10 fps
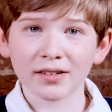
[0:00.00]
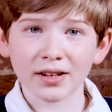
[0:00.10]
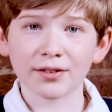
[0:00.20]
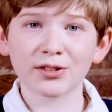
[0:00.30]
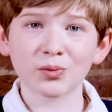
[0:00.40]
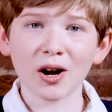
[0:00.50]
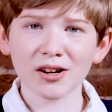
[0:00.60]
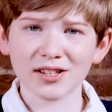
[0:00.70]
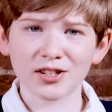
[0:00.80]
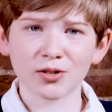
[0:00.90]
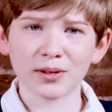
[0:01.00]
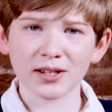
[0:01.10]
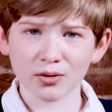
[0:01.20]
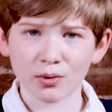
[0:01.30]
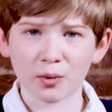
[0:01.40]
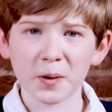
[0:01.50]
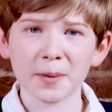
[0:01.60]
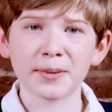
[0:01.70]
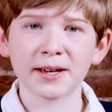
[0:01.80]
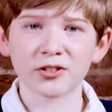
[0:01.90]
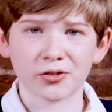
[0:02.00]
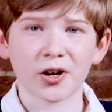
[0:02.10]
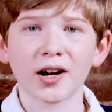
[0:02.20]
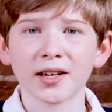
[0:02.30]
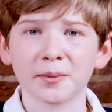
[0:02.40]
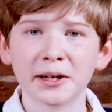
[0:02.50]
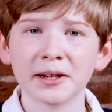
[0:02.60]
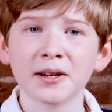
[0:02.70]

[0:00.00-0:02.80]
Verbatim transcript: If you want to zoom into a web page or document,